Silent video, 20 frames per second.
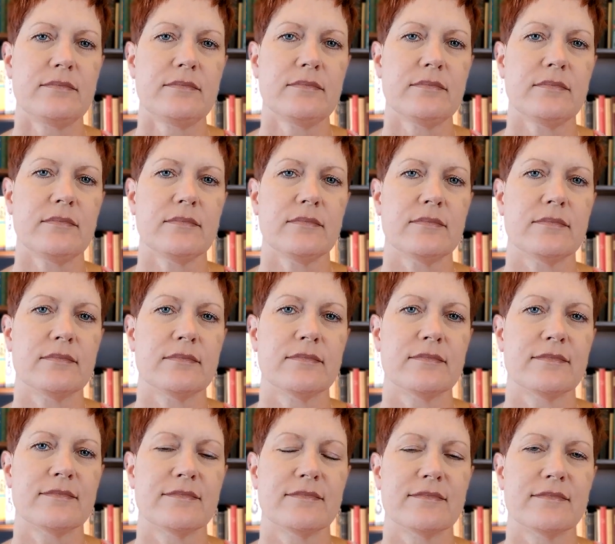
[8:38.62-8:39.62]

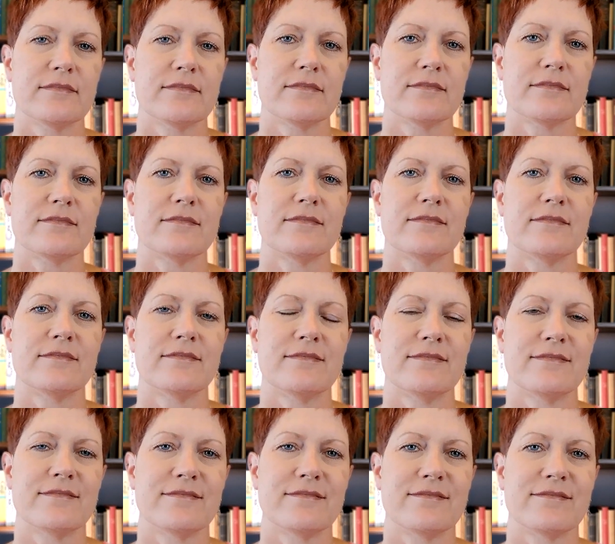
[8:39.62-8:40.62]

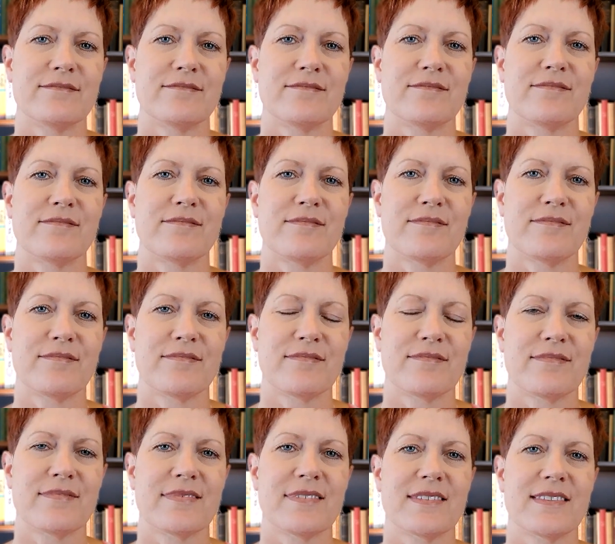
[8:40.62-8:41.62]

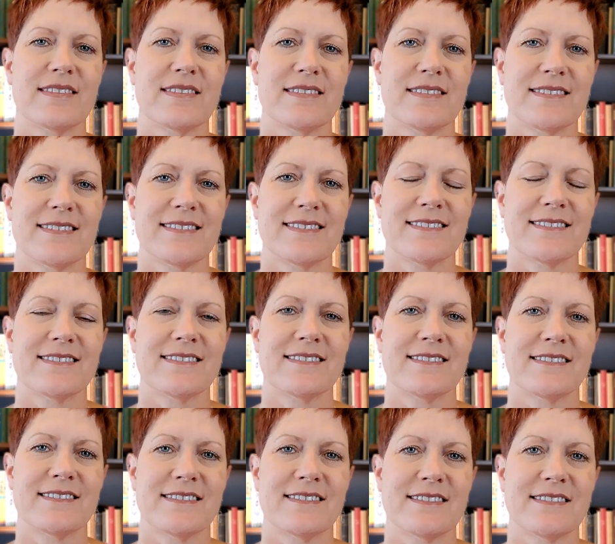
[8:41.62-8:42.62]

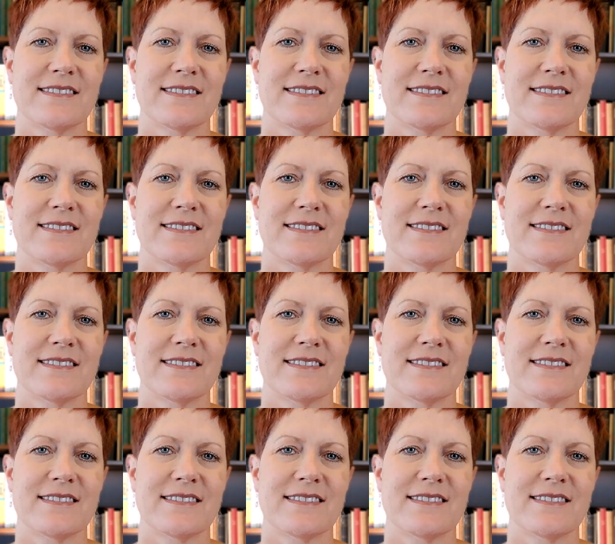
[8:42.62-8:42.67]
The person shown says nothing.